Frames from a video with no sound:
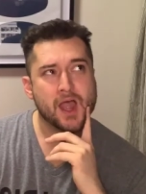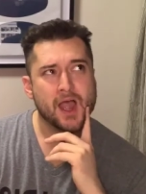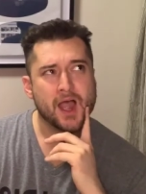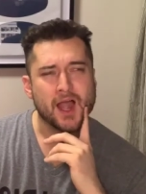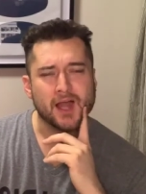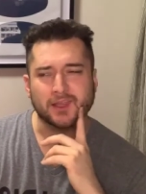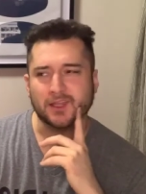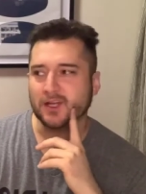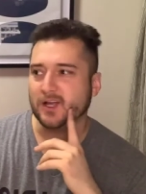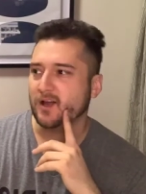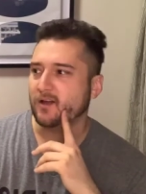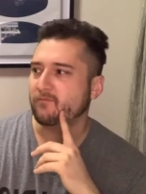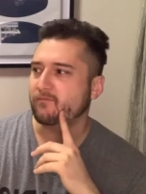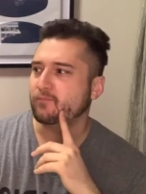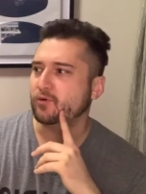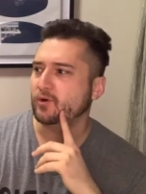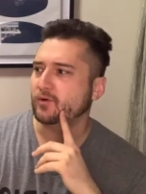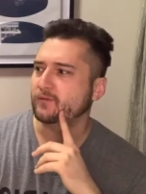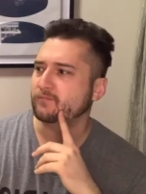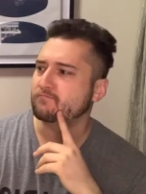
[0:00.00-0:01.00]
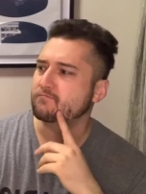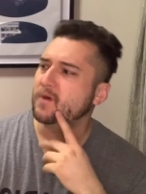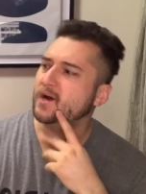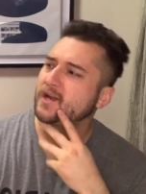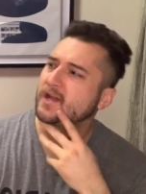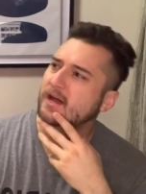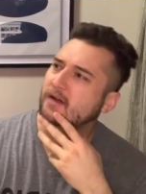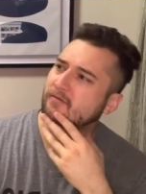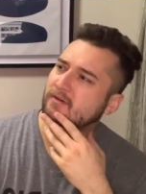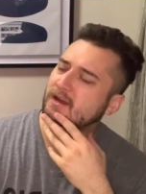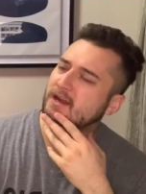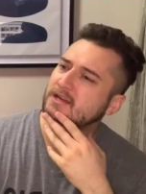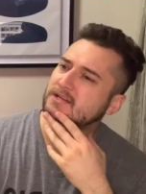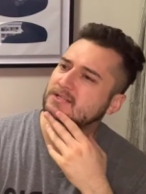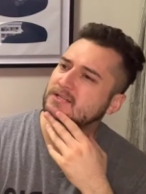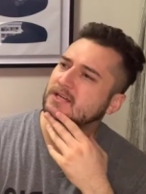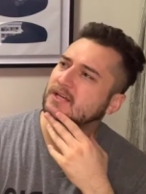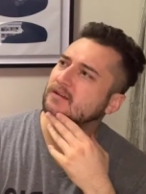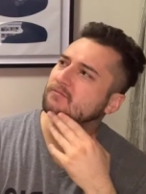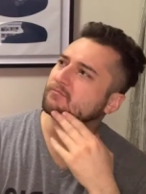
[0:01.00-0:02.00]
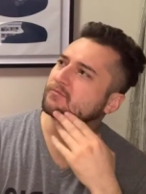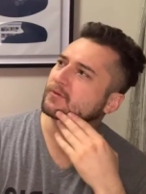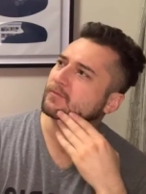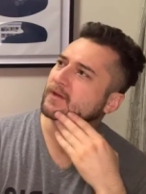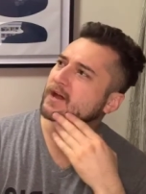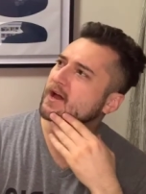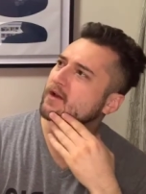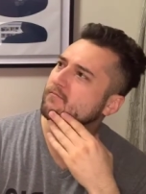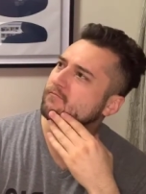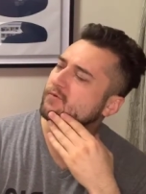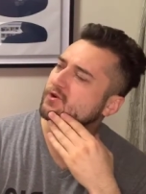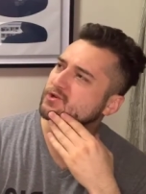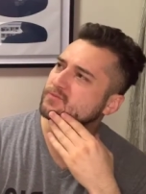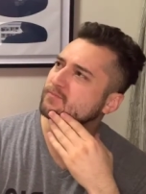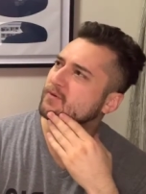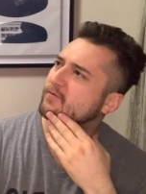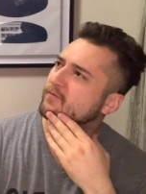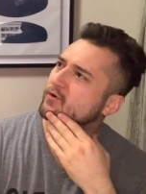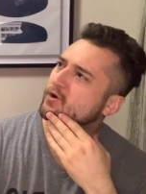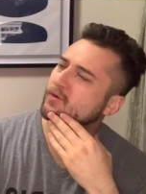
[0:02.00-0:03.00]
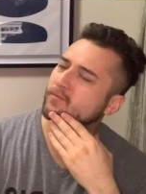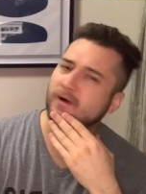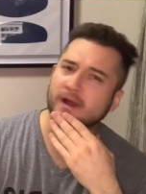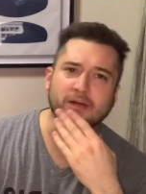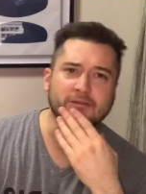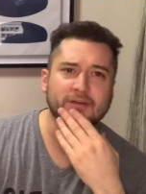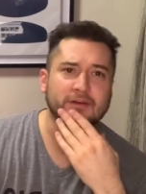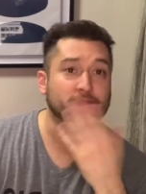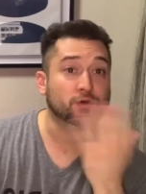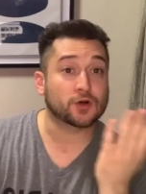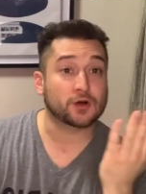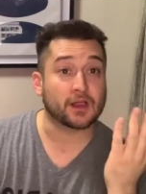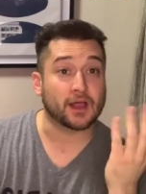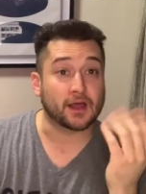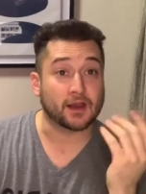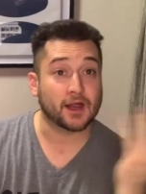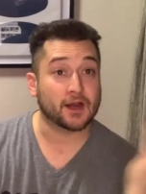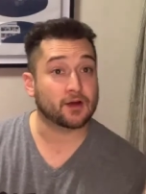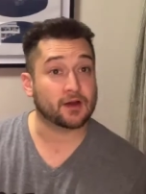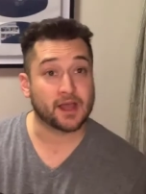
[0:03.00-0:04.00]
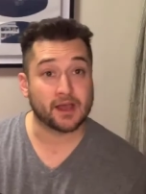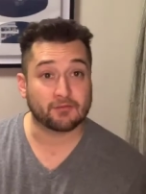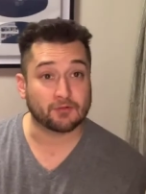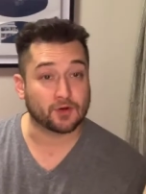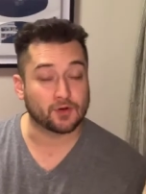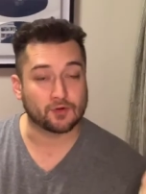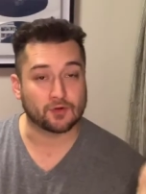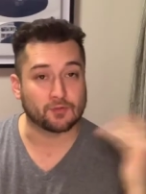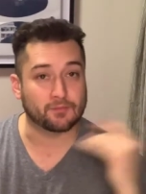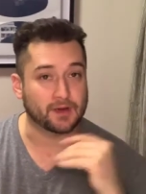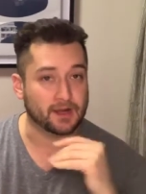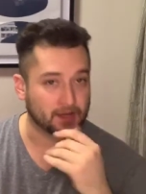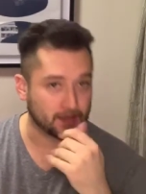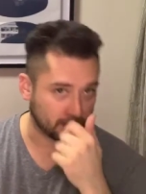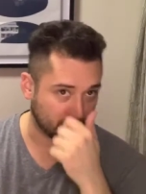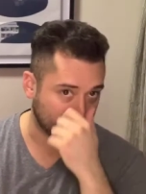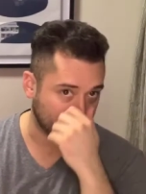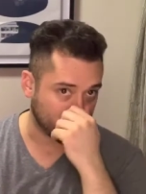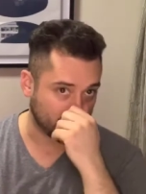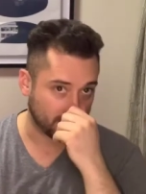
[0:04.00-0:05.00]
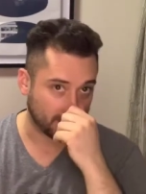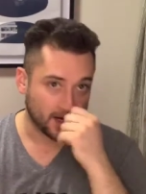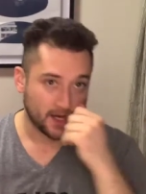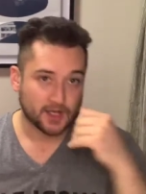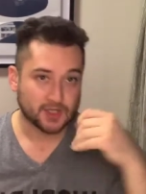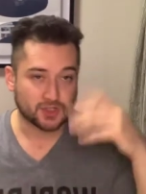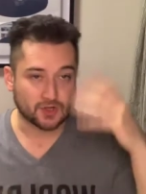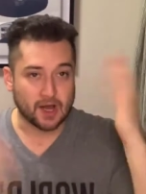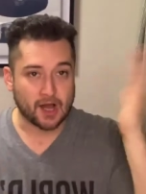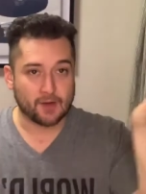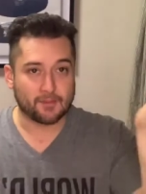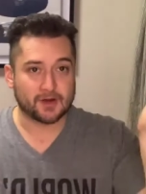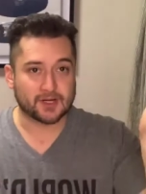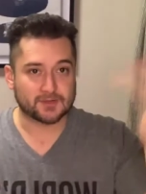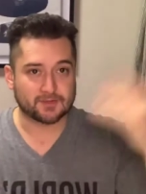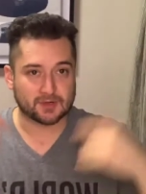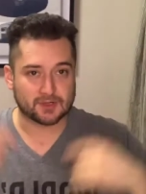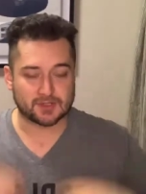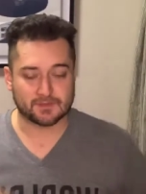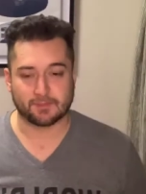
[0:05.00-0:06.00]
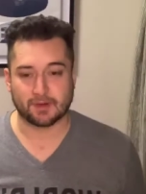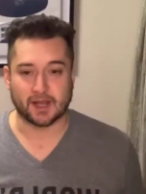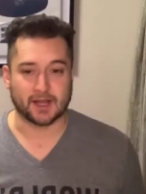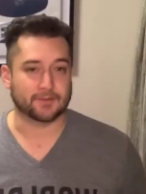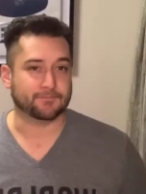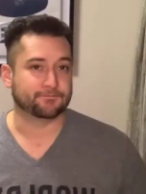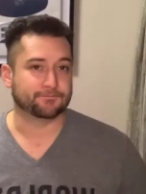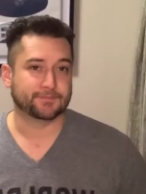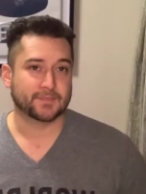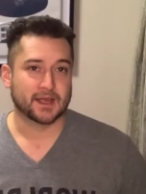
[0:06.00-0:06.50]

I think I pulled money out of an ATM from that once before, but I've never heard of that. I don't have a local bank account. So how am I supposed to pay?